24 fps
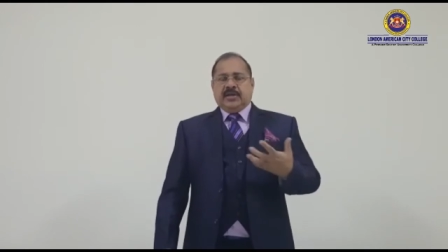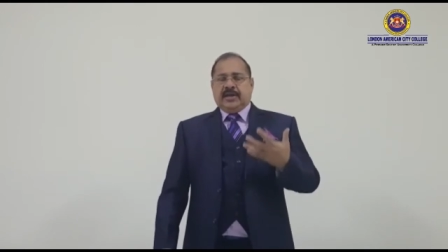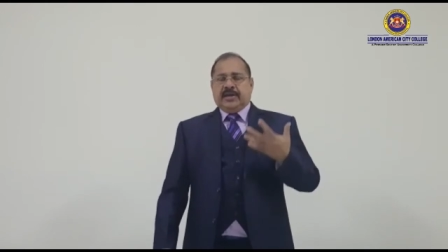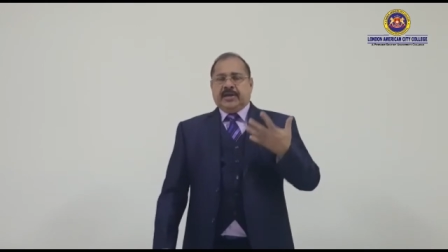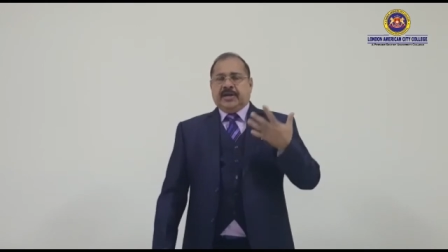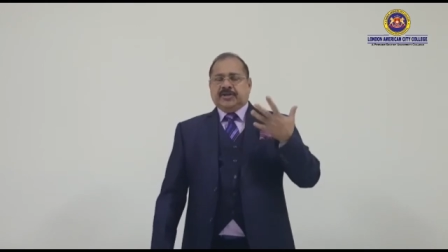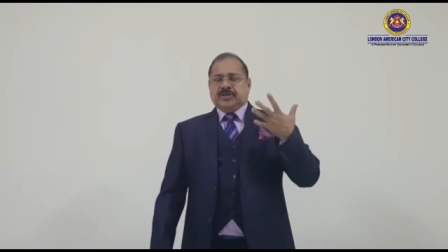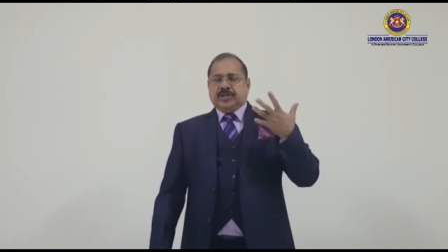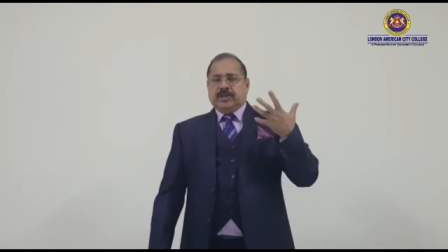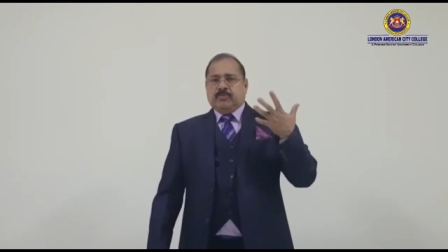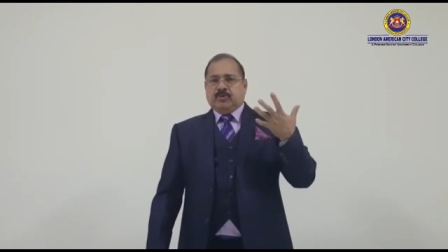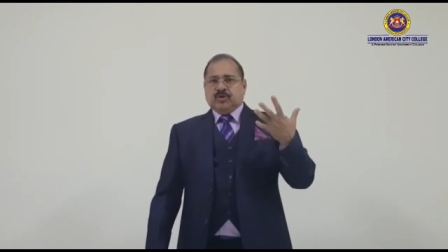in
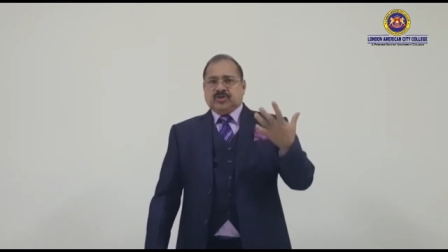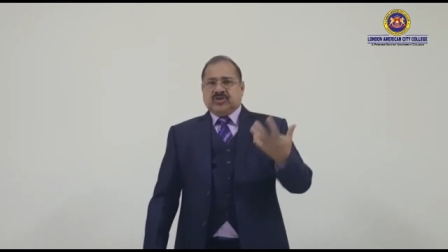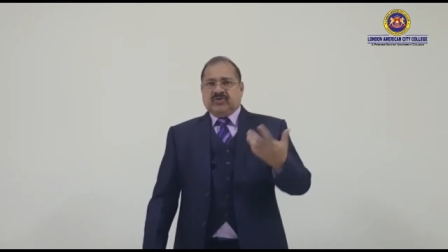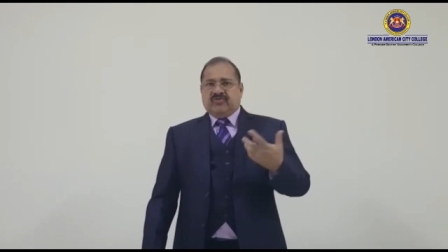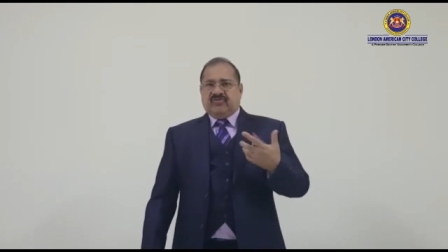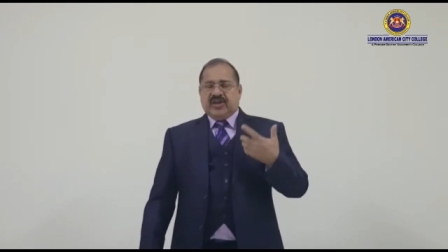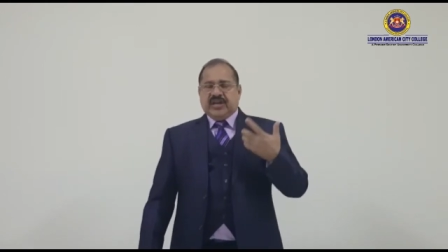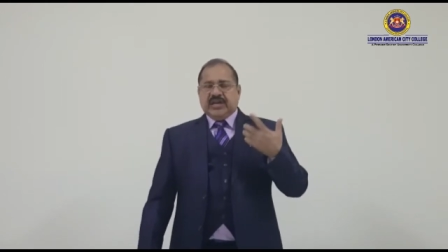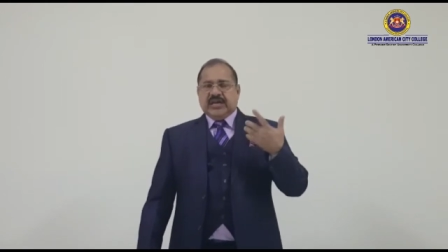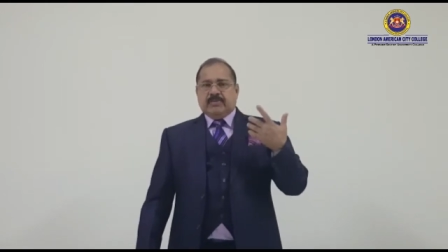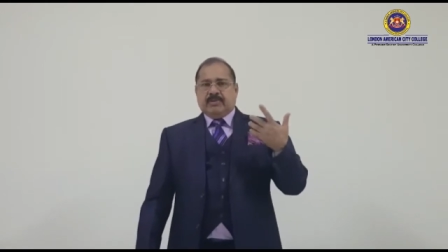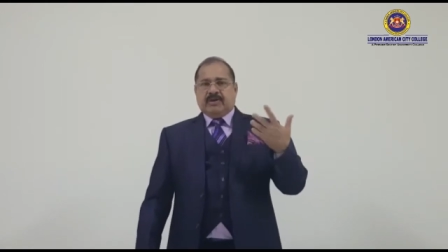distribution of
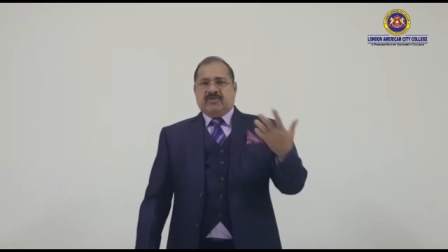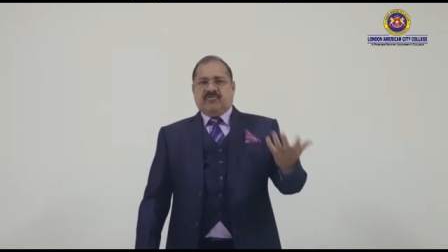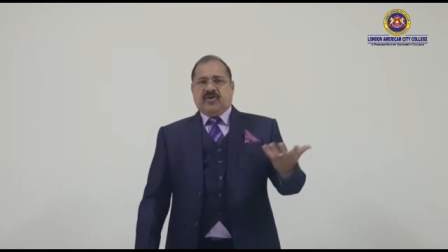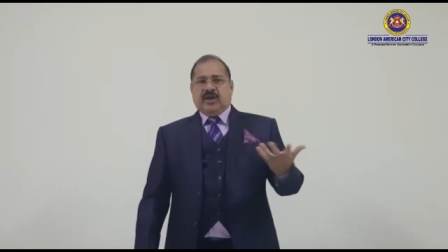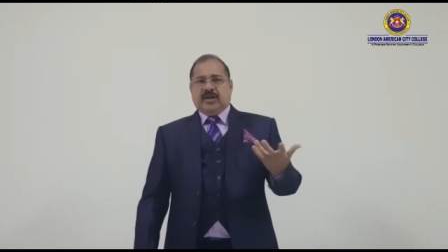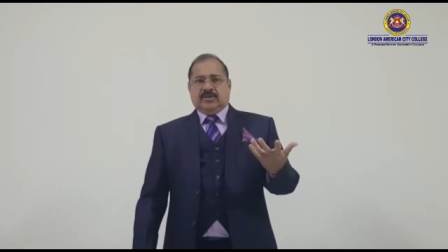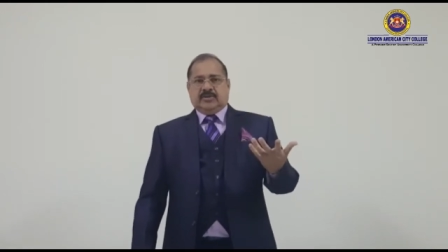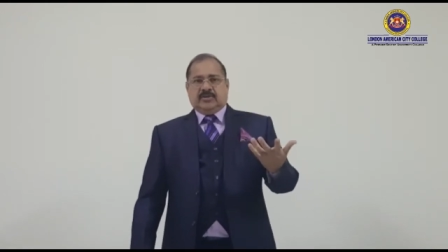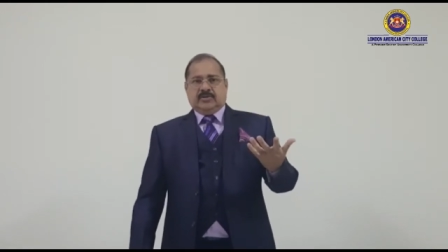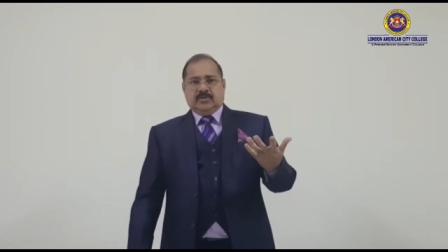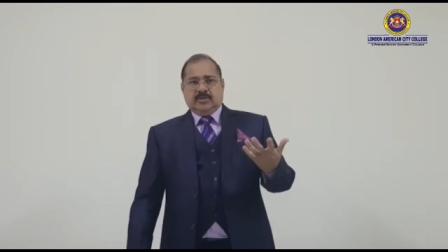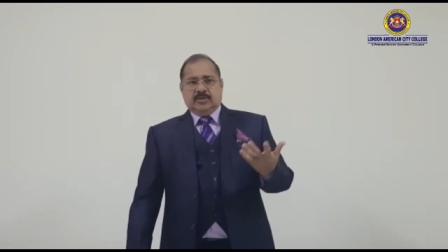income and
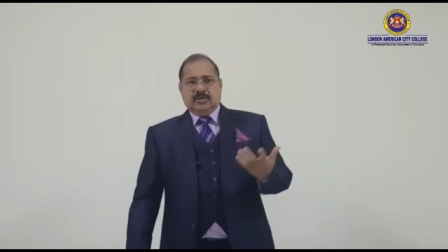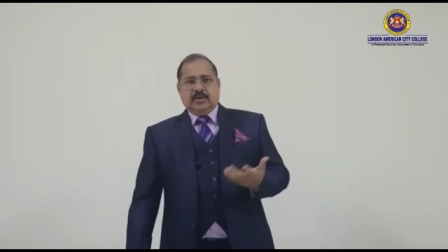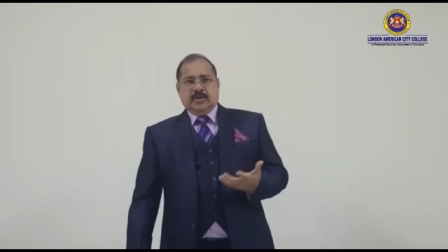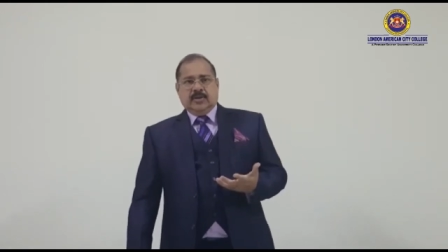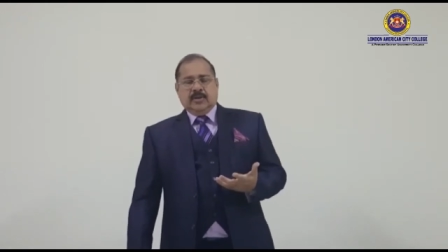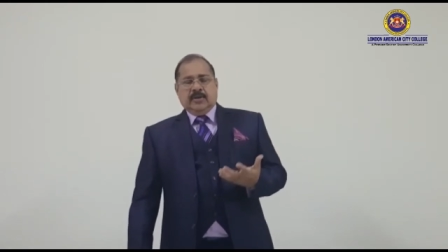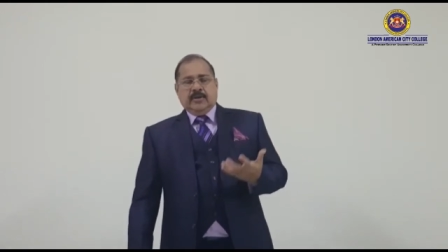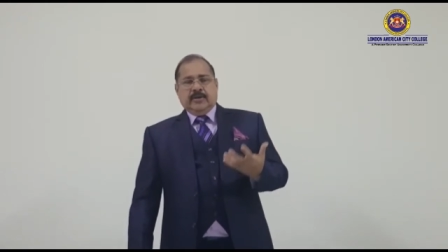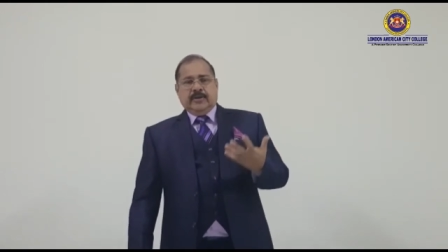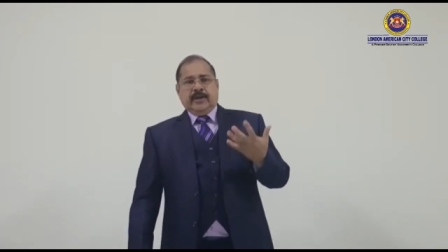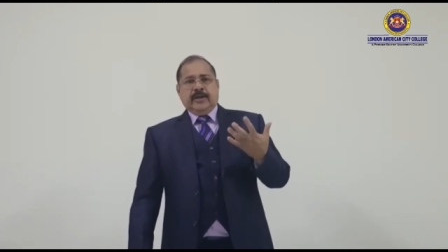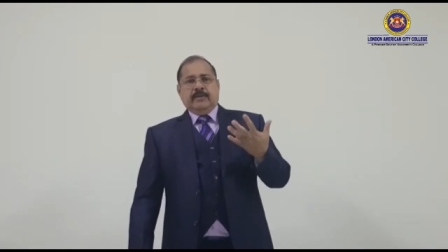wealth.
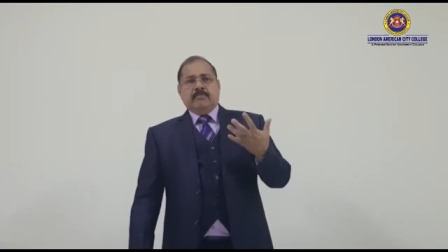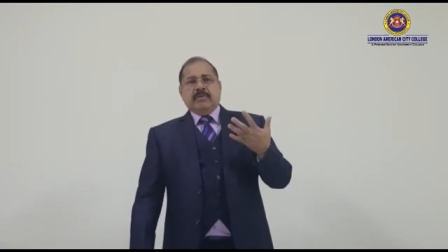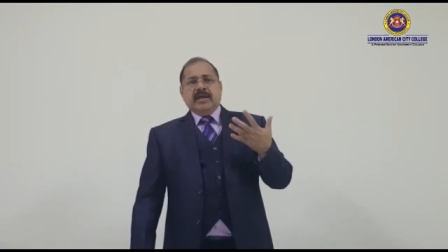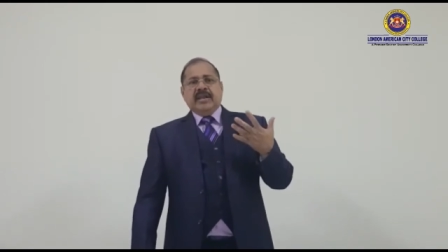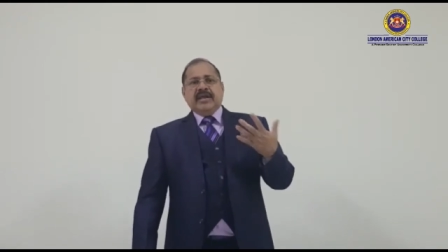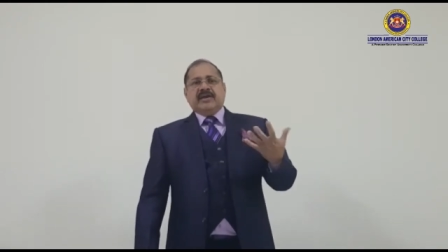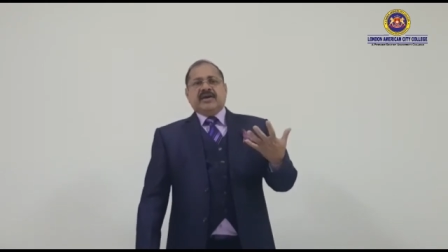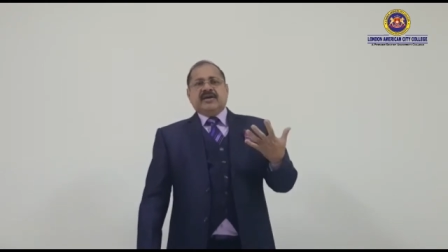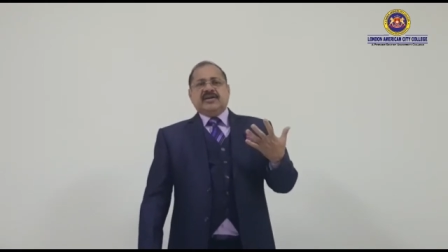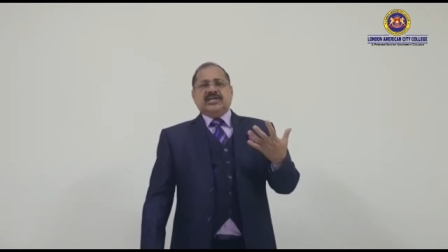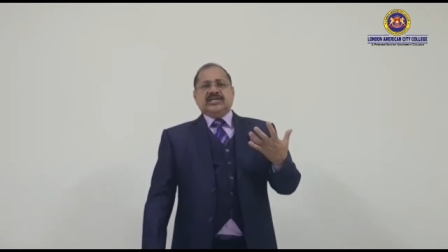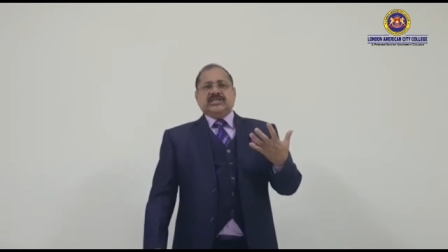In
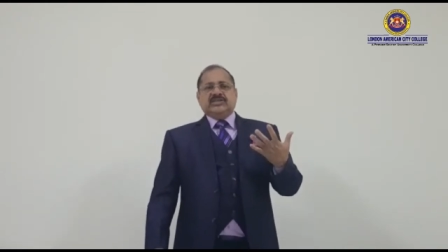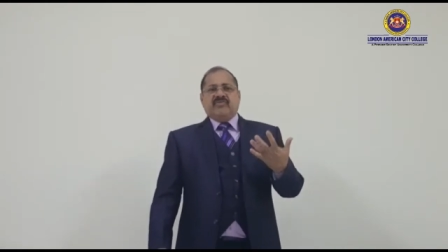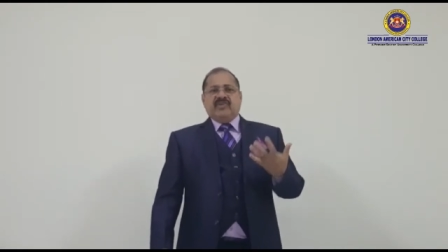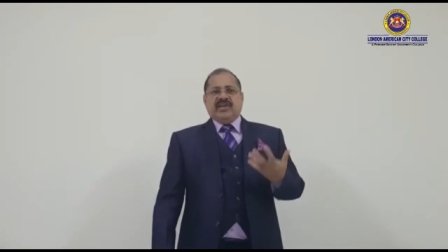many countries,